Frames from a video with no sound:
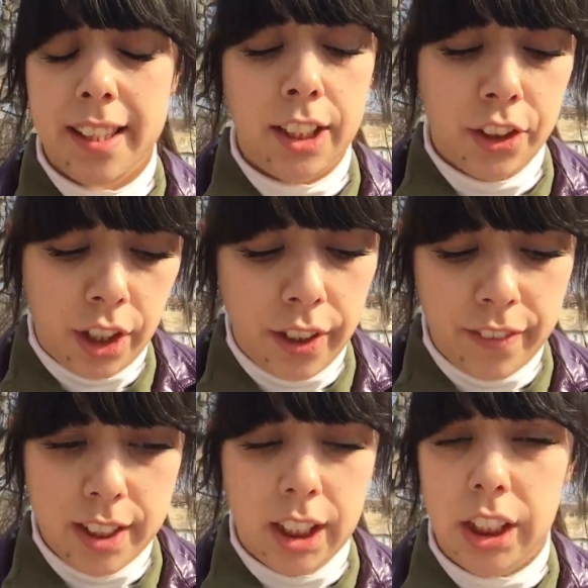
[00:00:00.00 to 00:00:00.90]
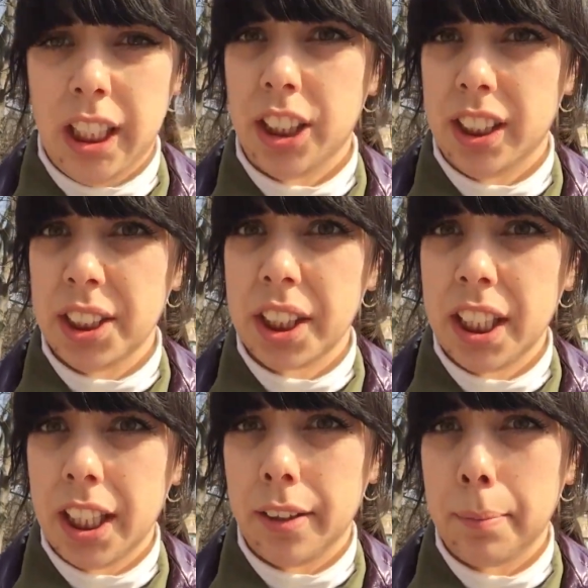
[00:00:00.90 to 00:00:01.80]
I think Gianni Versace actually did a
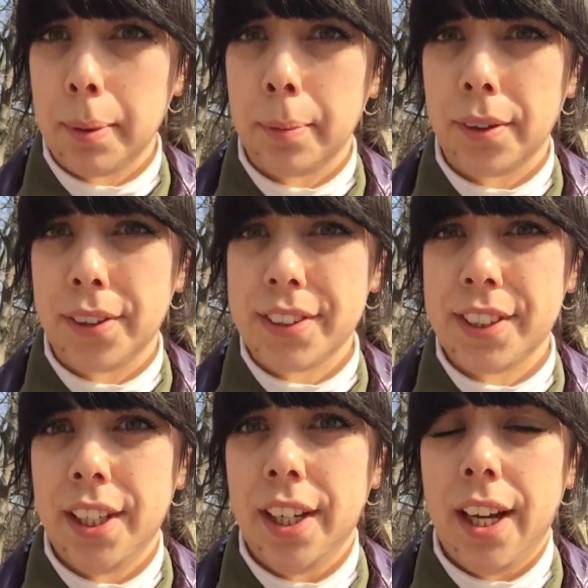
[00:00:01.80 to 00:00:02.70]
year at Byblos,